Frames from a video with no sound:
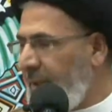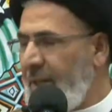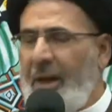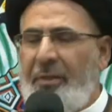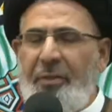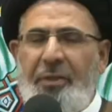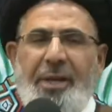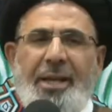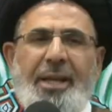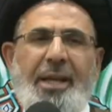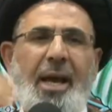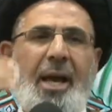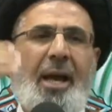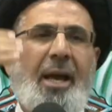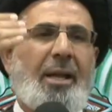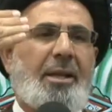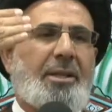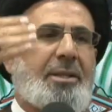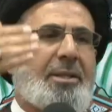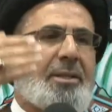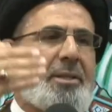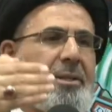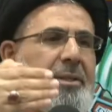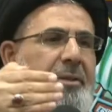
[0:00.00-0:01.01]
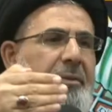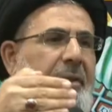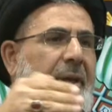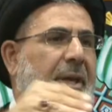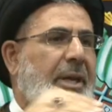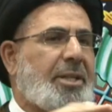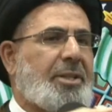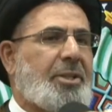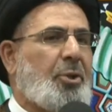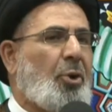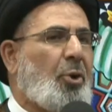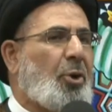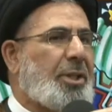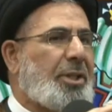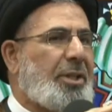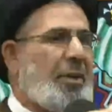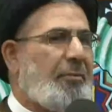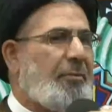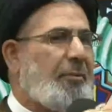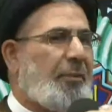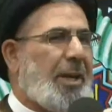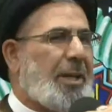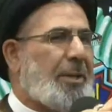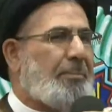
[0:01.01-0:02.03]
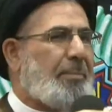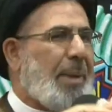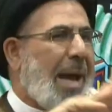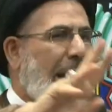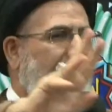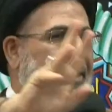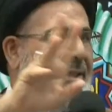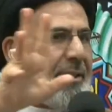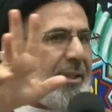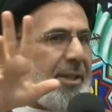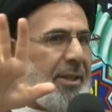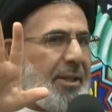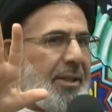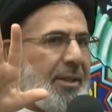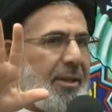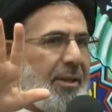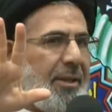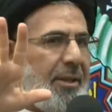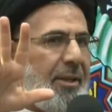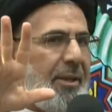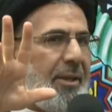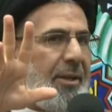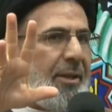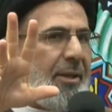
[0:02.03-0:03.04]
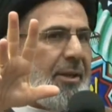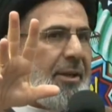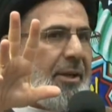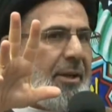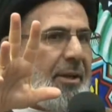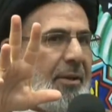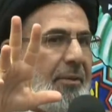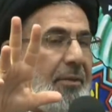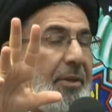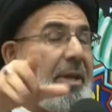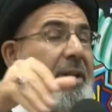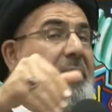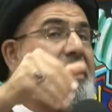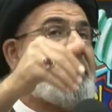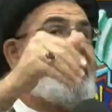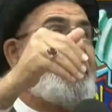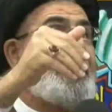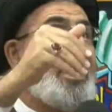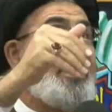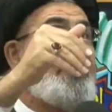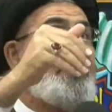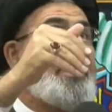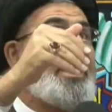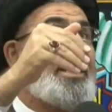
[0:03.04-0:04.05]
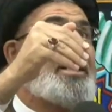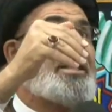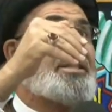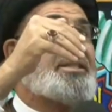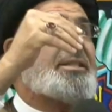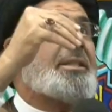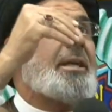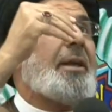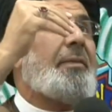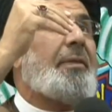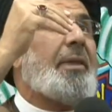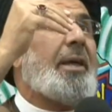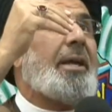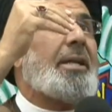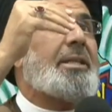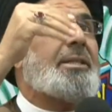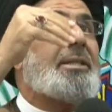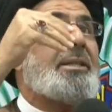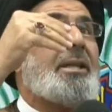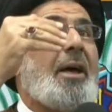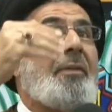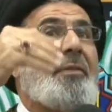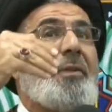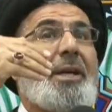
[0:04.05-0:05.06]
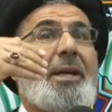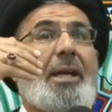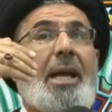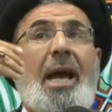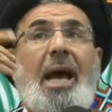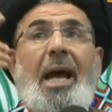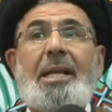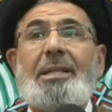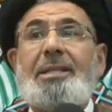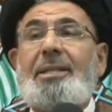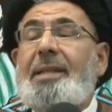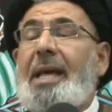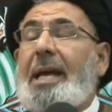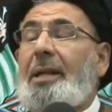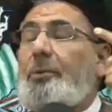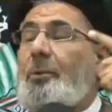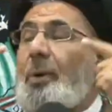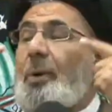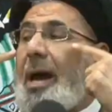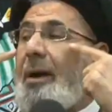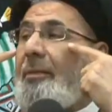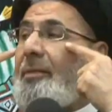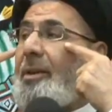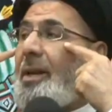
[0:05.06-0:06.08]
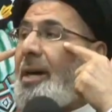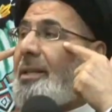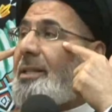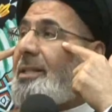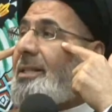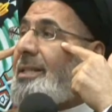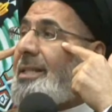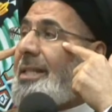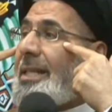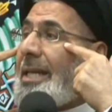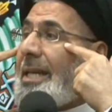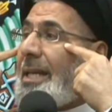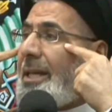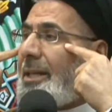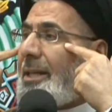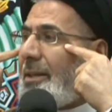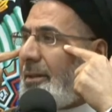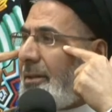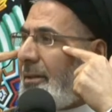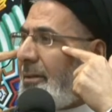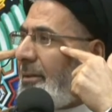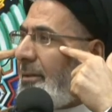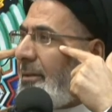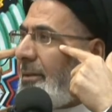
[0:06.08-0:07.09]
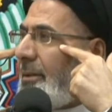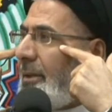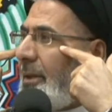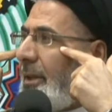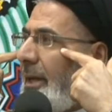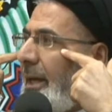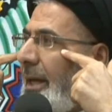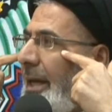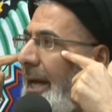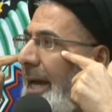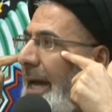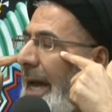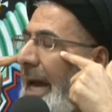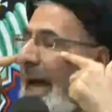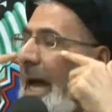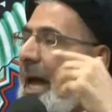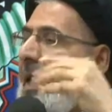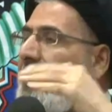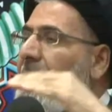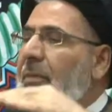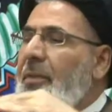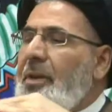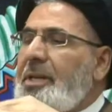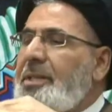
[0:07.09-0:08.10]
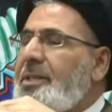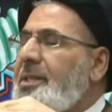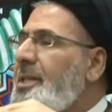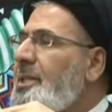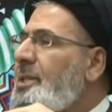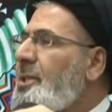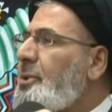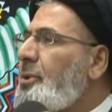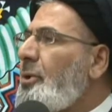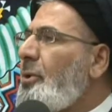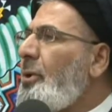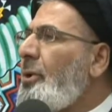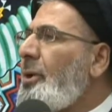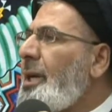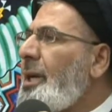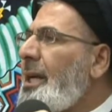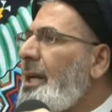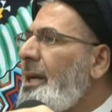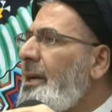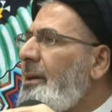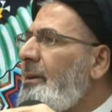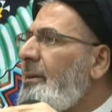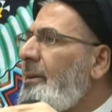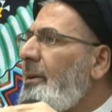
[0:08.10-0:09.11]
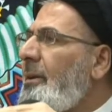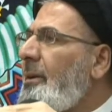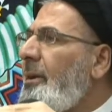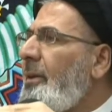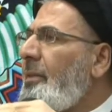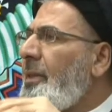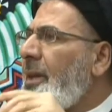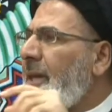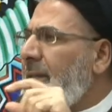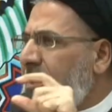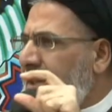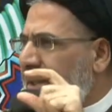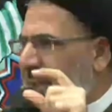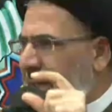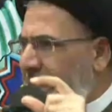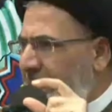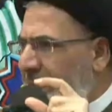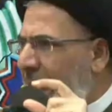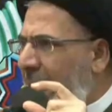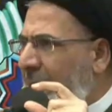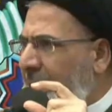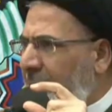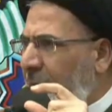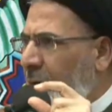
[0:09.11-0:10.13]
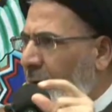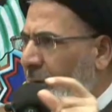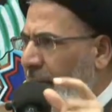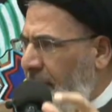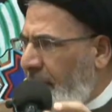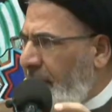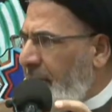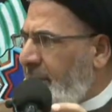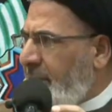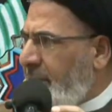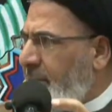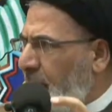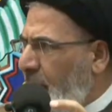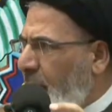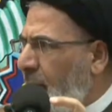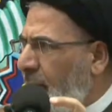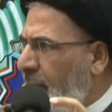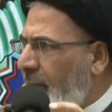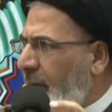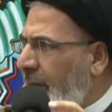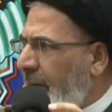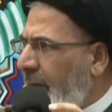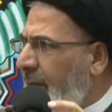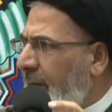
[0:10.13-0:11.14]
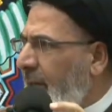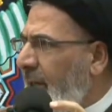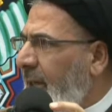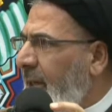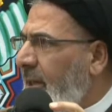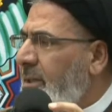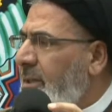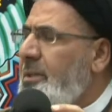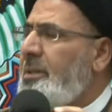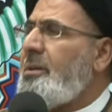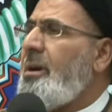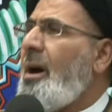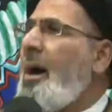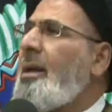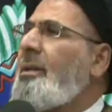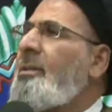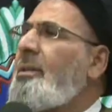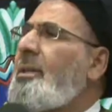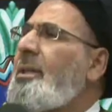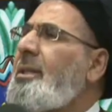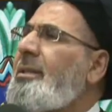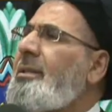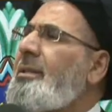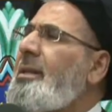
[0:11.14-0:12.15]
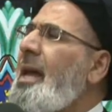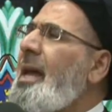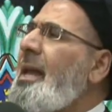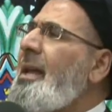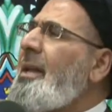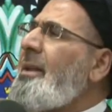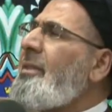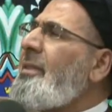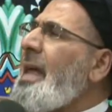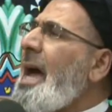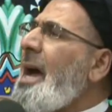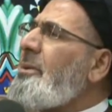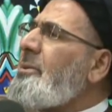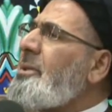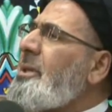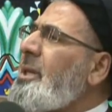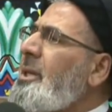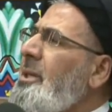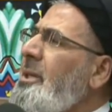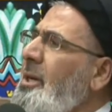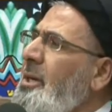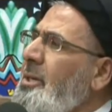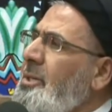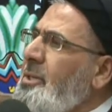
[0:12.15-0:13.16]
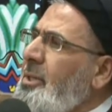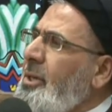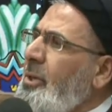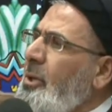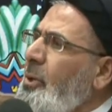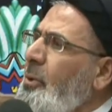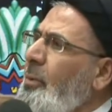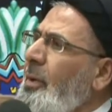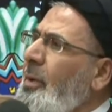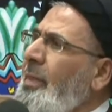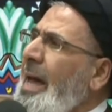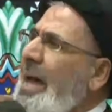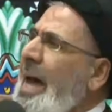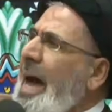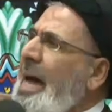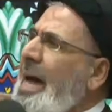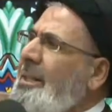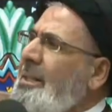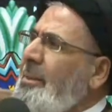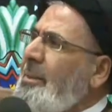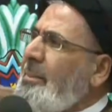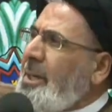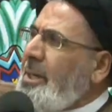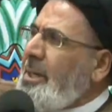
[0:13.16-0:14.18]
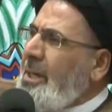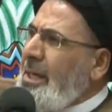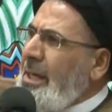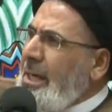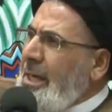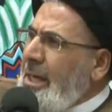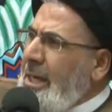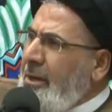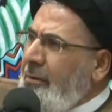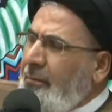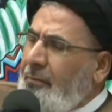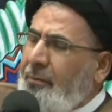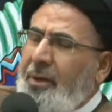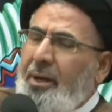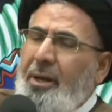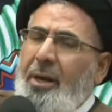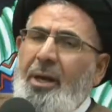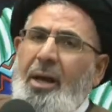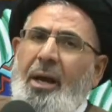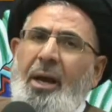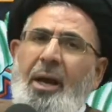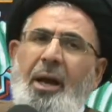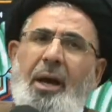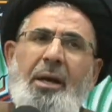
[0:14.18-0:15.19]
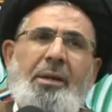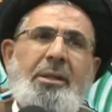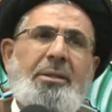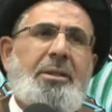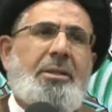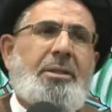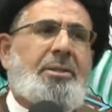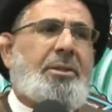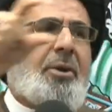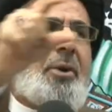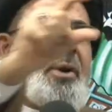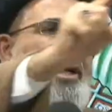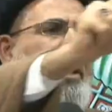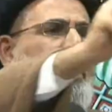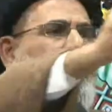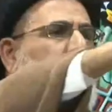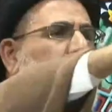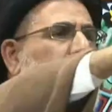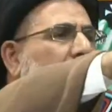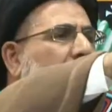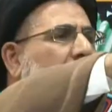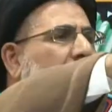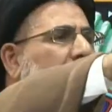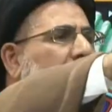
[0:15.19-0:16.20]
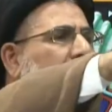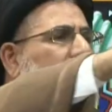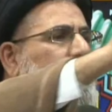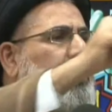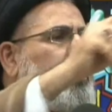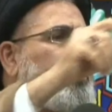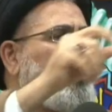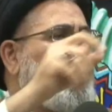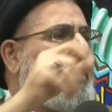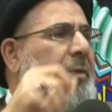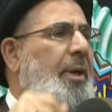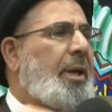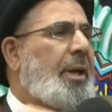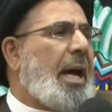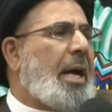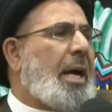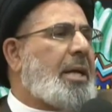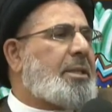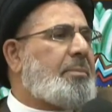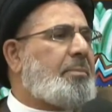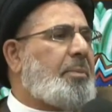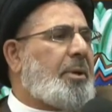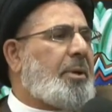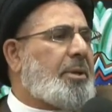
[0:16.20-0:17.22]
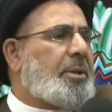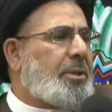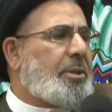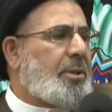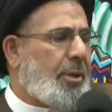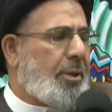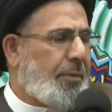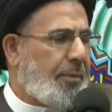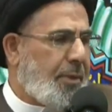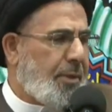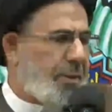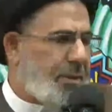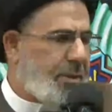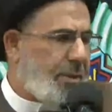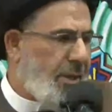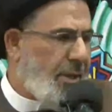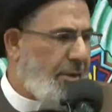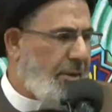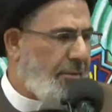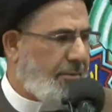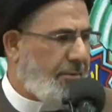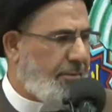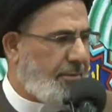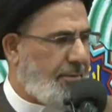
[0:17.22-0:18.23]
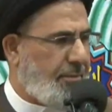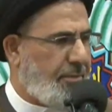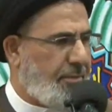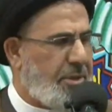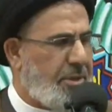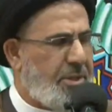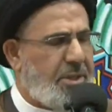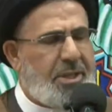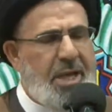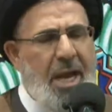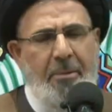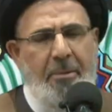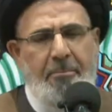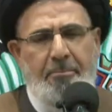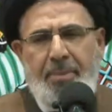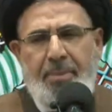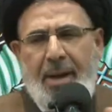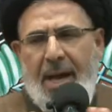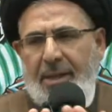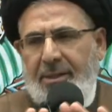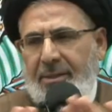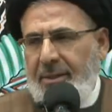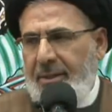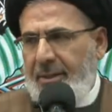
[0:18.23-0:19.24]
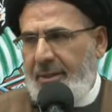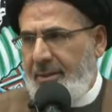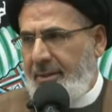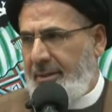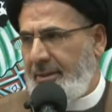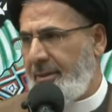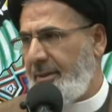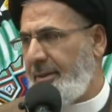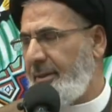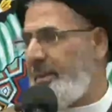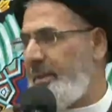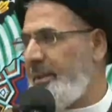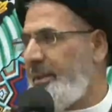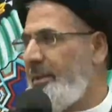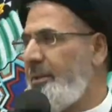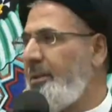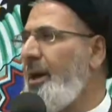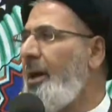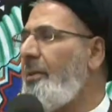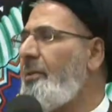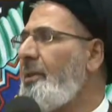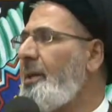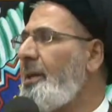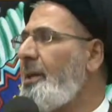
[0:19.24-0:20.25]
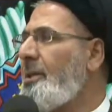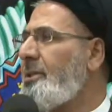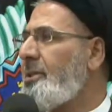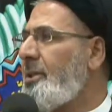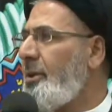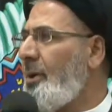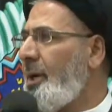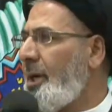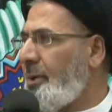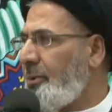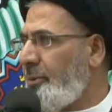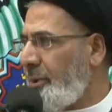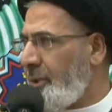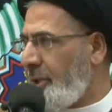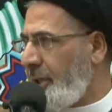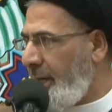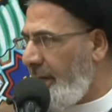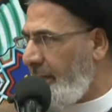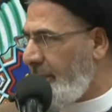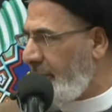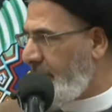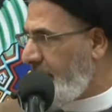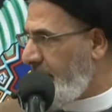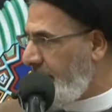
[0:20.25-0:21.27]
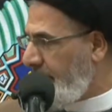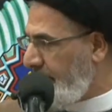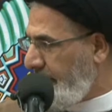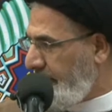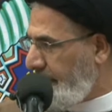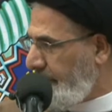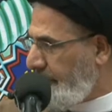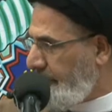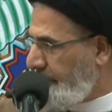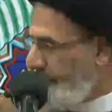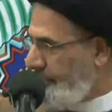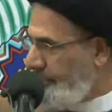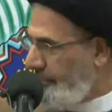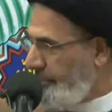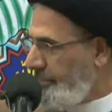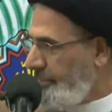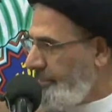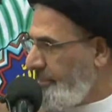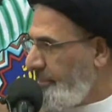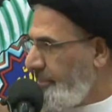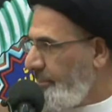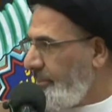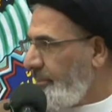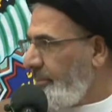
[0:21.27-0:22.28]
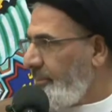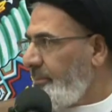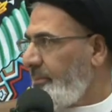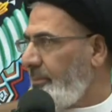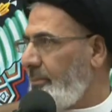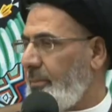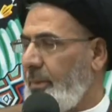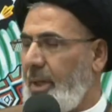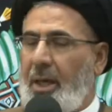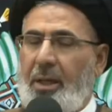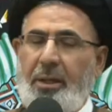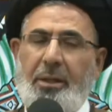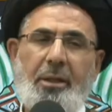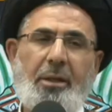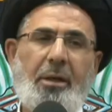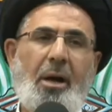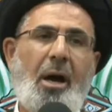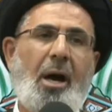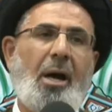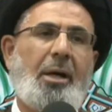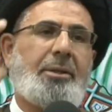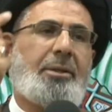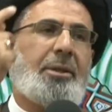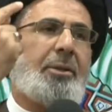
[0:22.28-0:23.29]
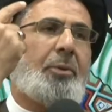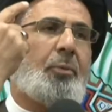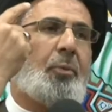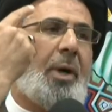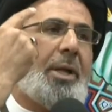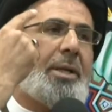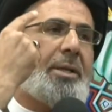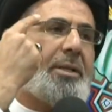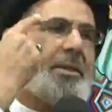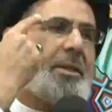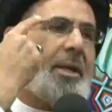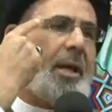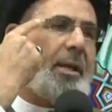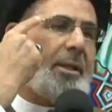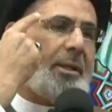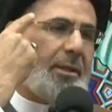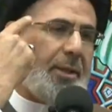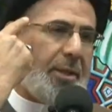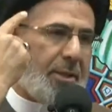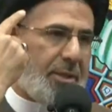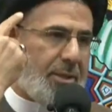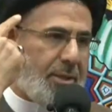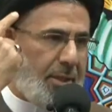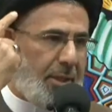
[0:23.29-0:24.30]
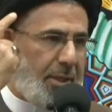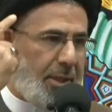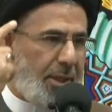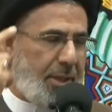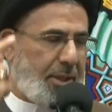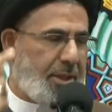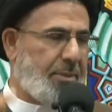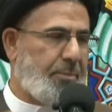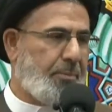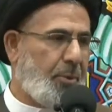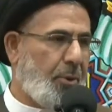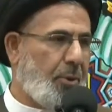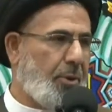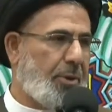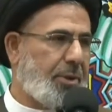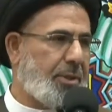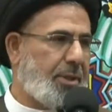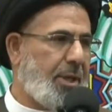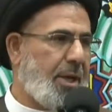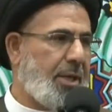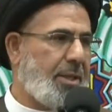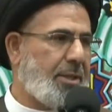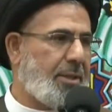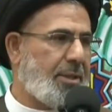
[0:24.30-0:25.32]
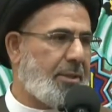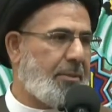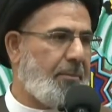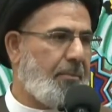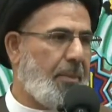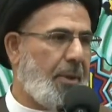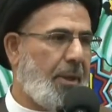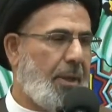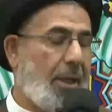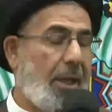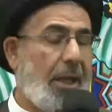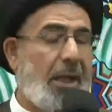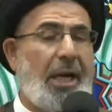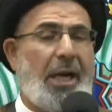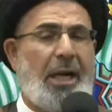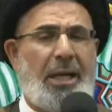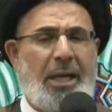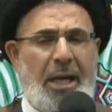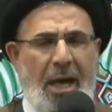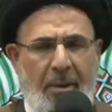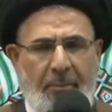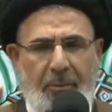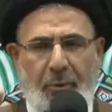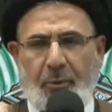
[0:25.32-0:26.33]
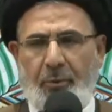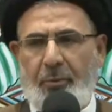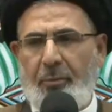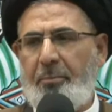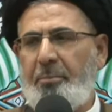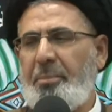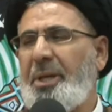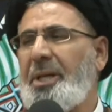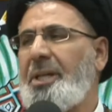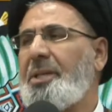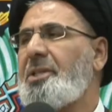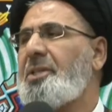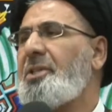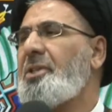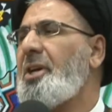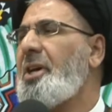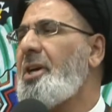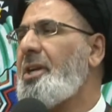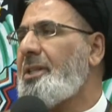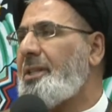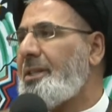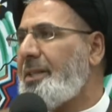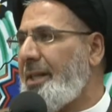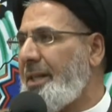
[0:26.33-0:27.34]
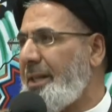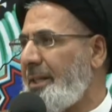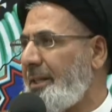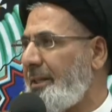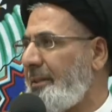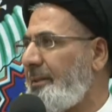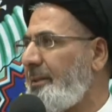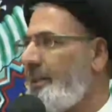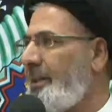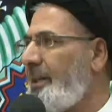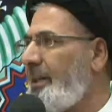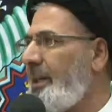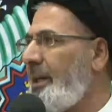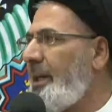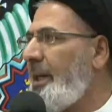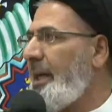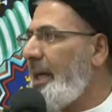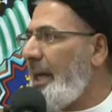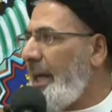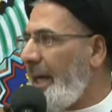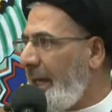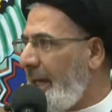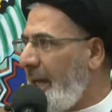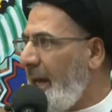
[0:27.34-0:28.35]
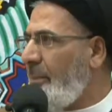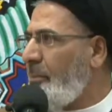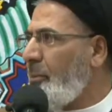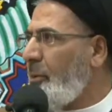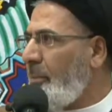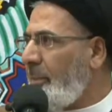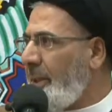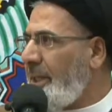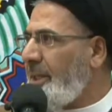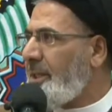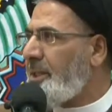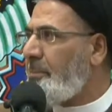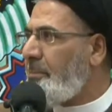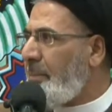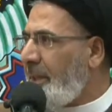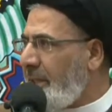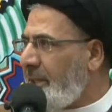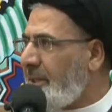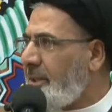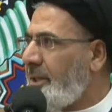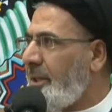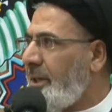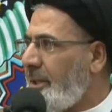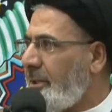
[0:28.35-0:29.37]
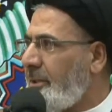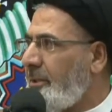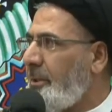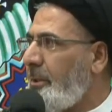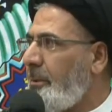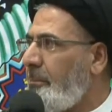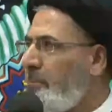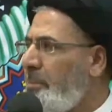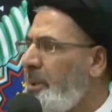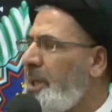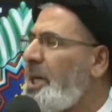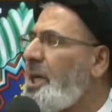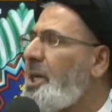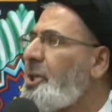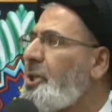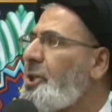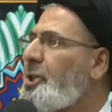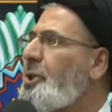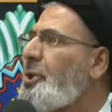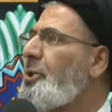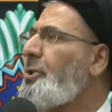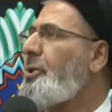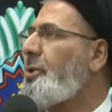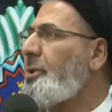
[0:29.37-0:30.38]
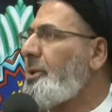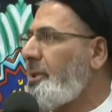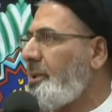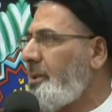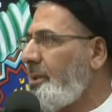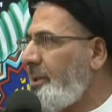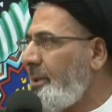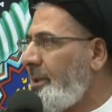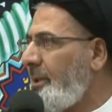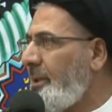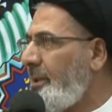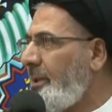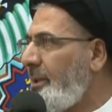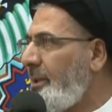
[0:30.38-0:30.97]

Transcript: Nothing else. There is no different pattern. There is nothing else that we have not seen. And this story, this scenario of this movie, started 10,000 years ago with Adam and Eve, and it is going to end with the last person in this life. Same pattern. Nothing is going to change. And God, in one sentence in his book, says, "I'lamu, be certain." I'lamu means be certain, be assured.